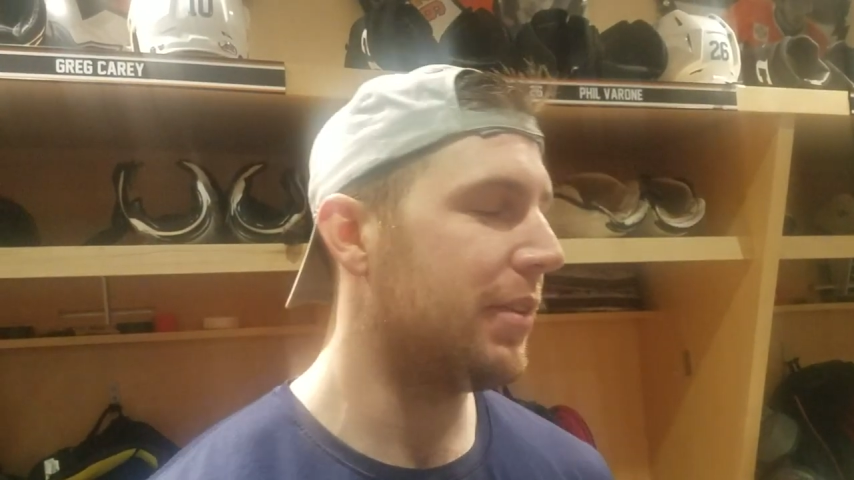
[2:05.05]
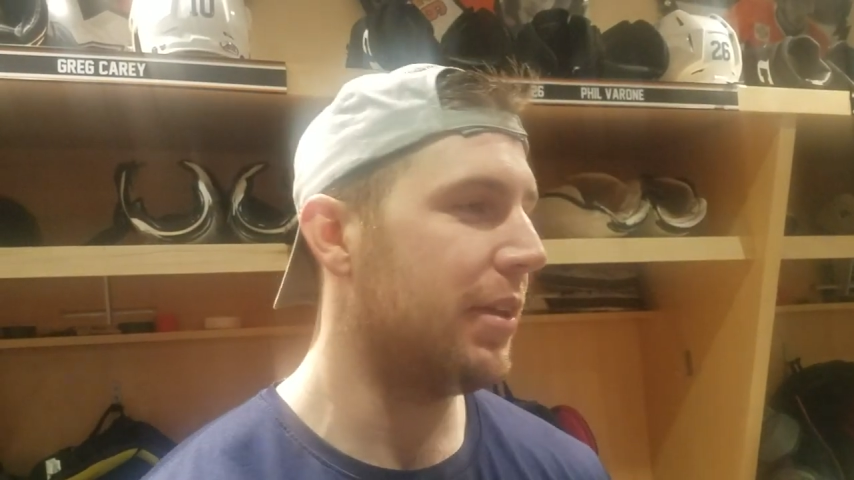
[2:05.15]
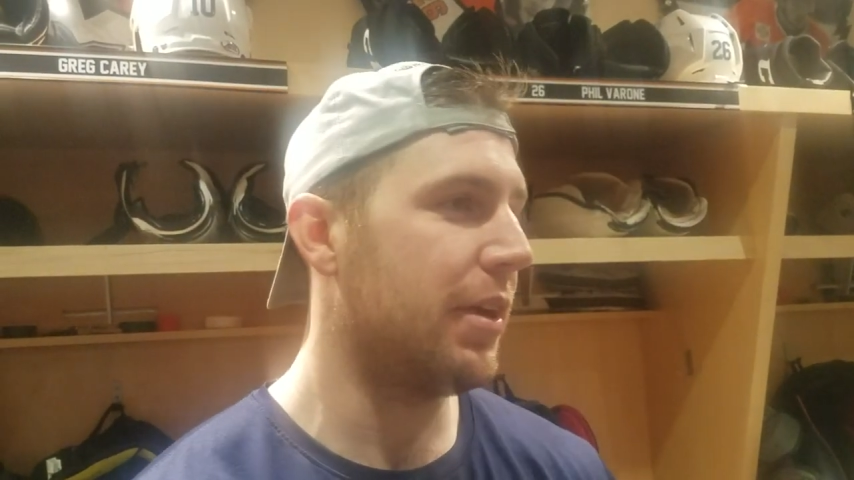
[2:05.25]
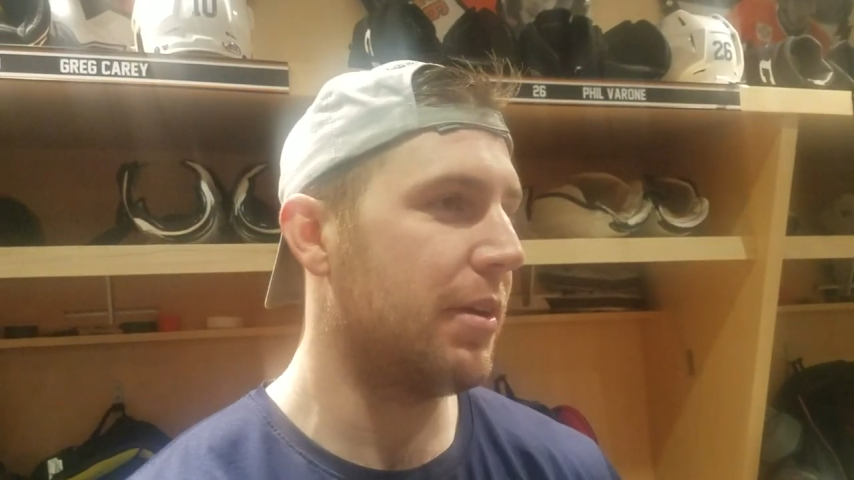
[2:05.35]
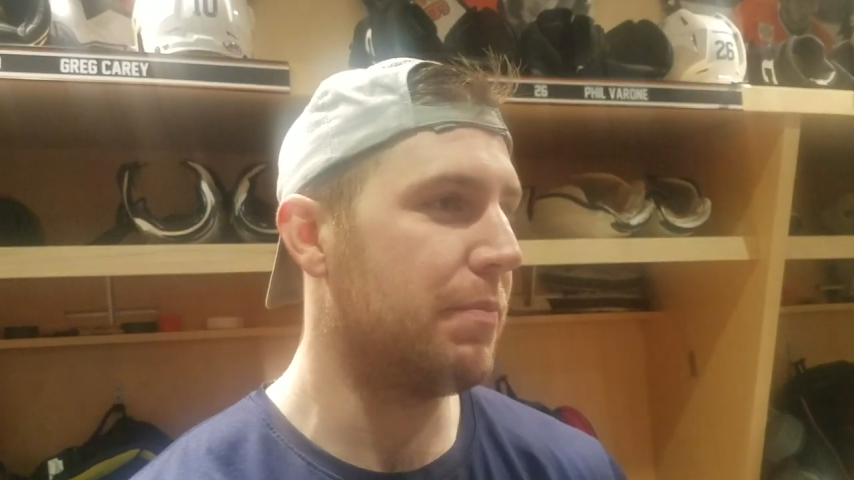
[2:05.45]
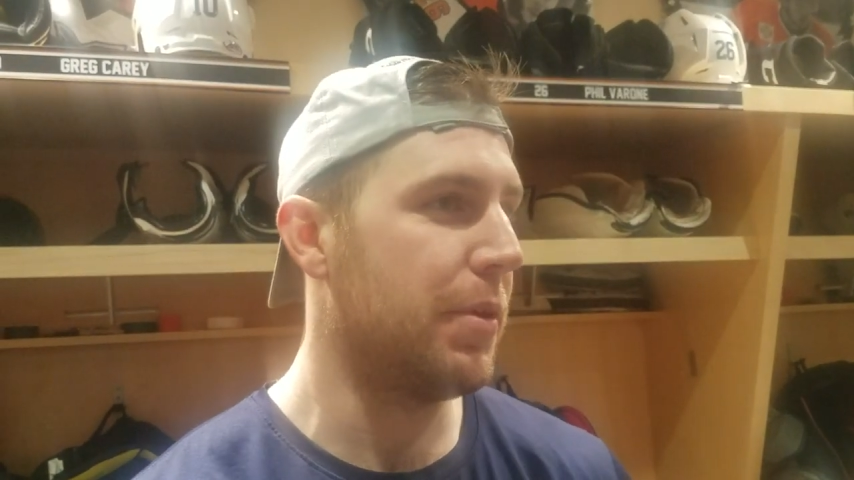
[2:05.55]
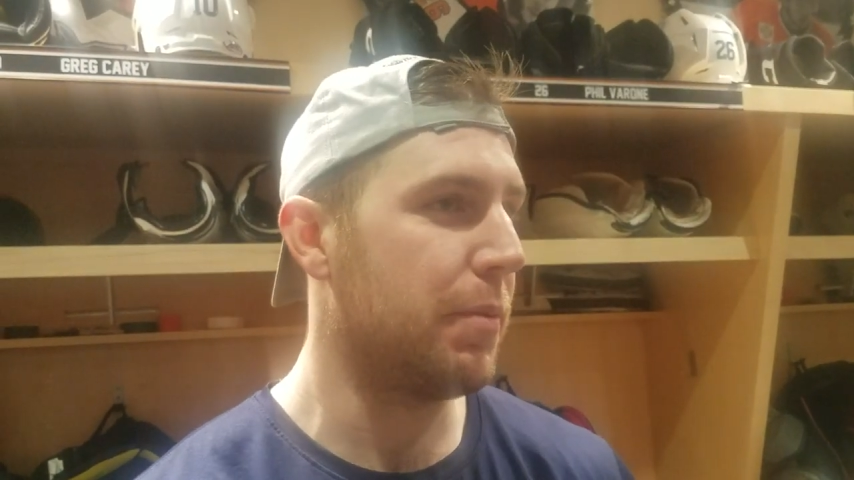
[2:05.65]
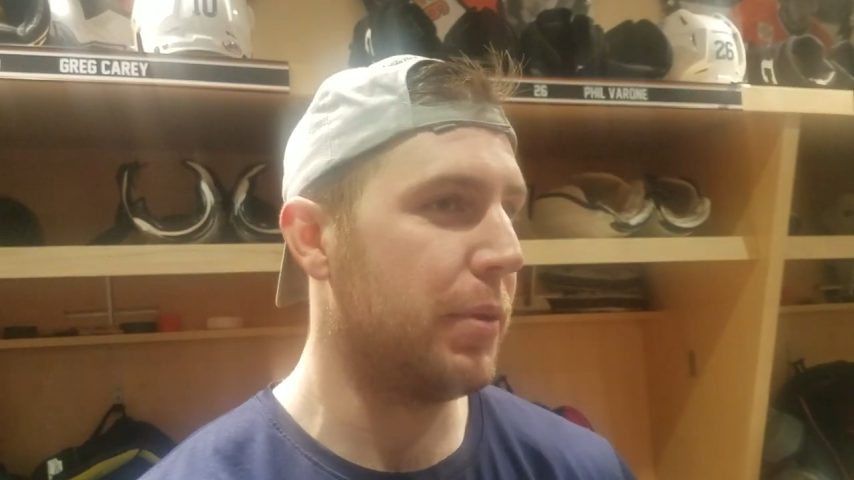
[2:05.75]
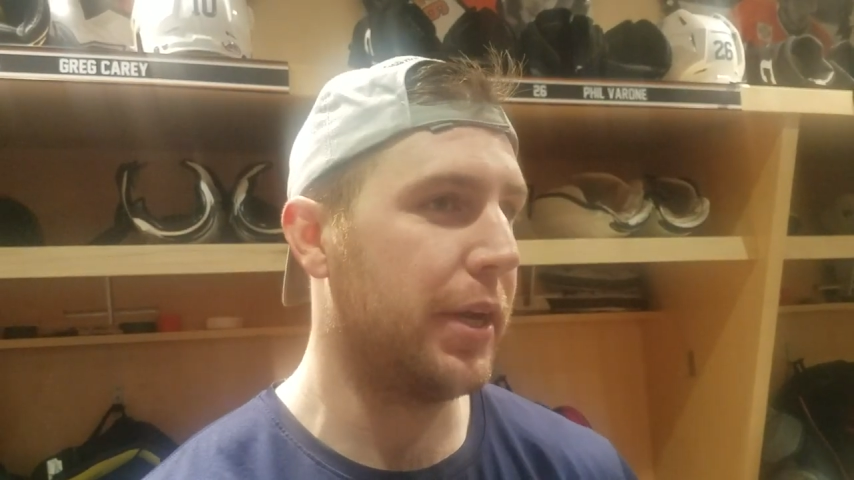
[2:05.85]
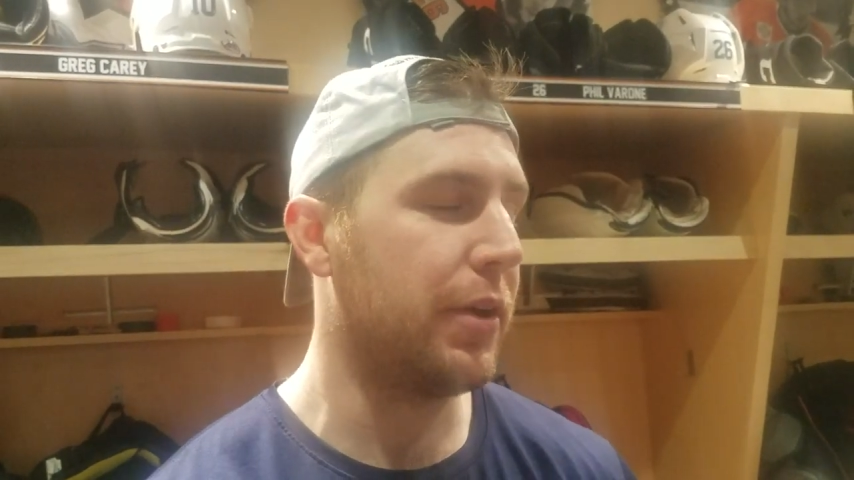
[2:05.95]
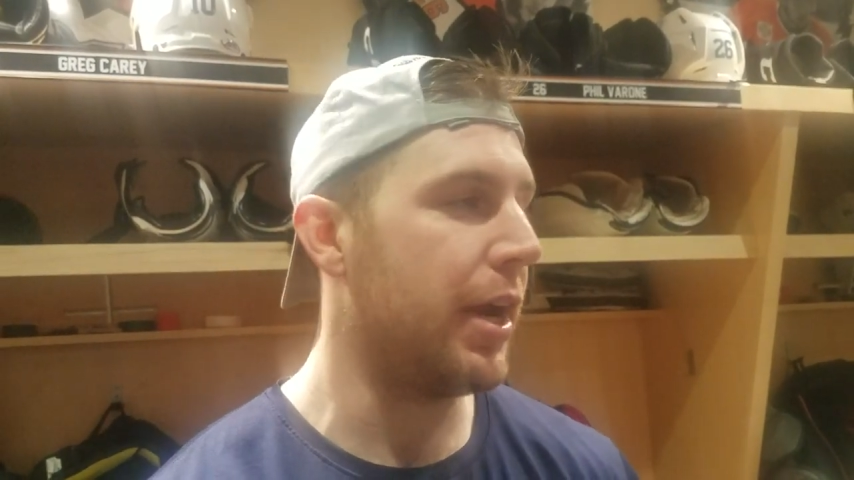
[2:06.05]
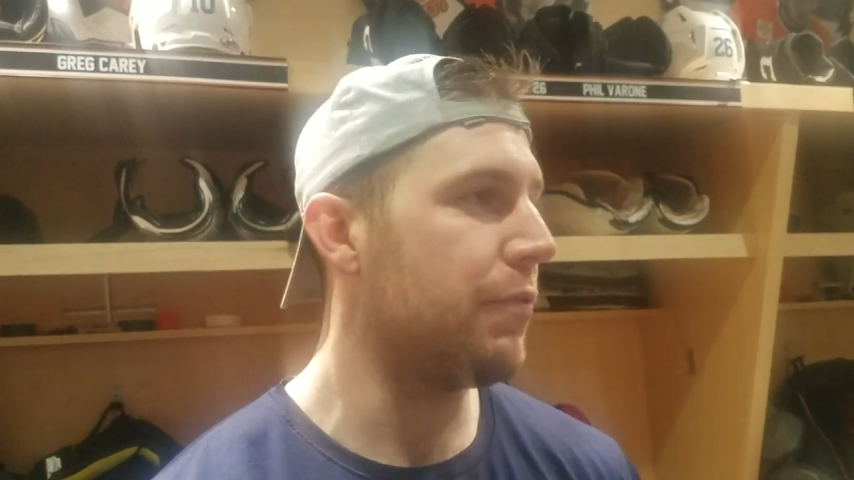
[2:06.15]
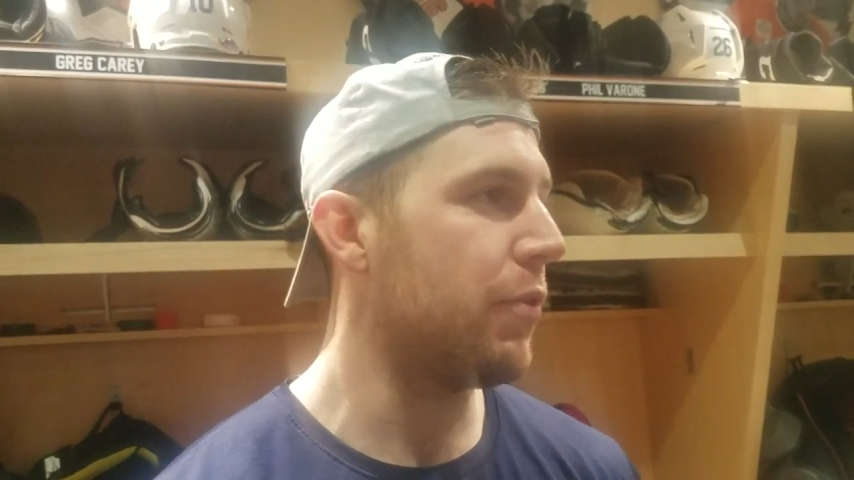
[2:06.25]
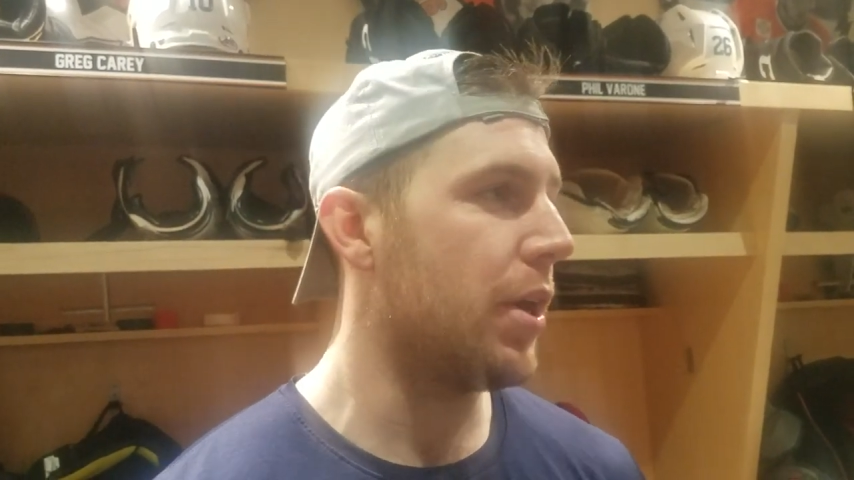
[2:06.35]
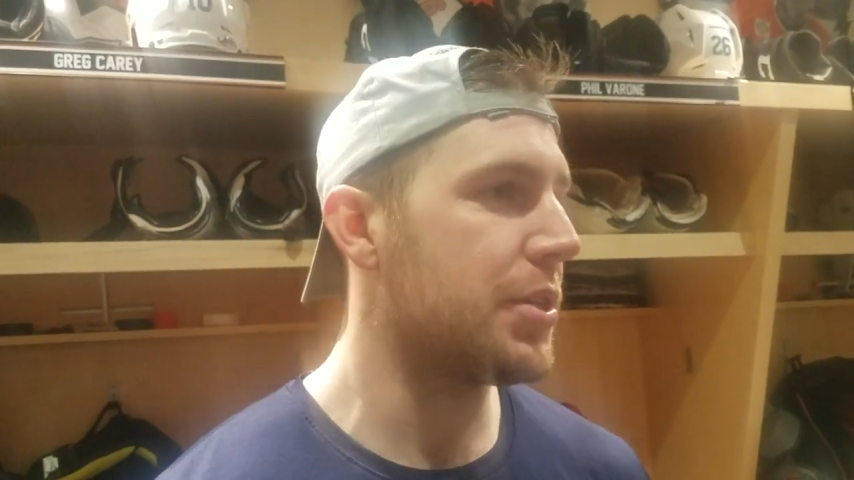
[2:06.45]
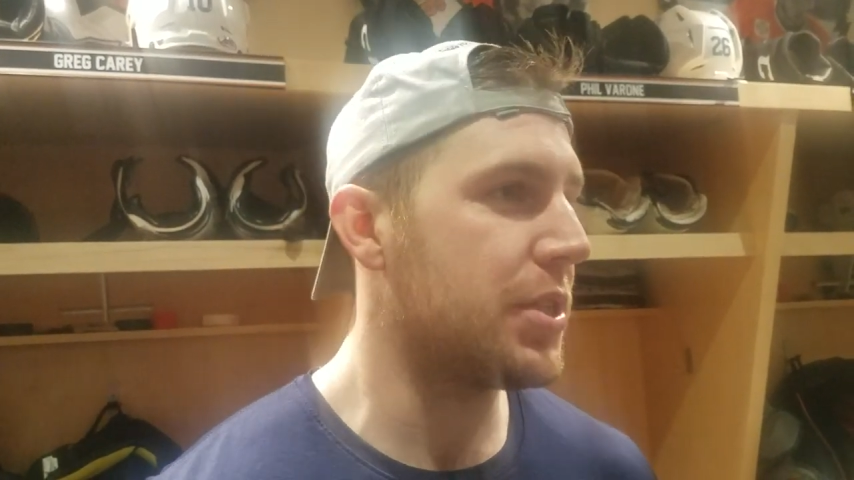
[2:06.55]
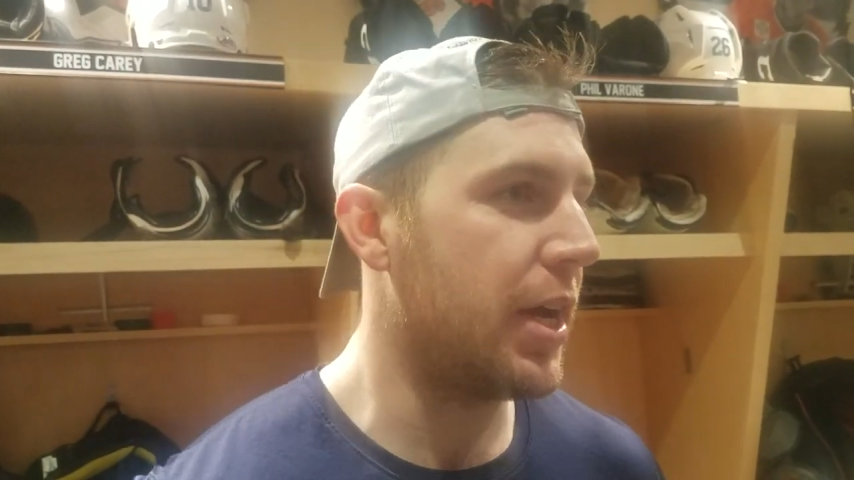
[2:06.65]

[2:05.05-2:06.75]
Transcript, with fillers: they're they're playing great for us.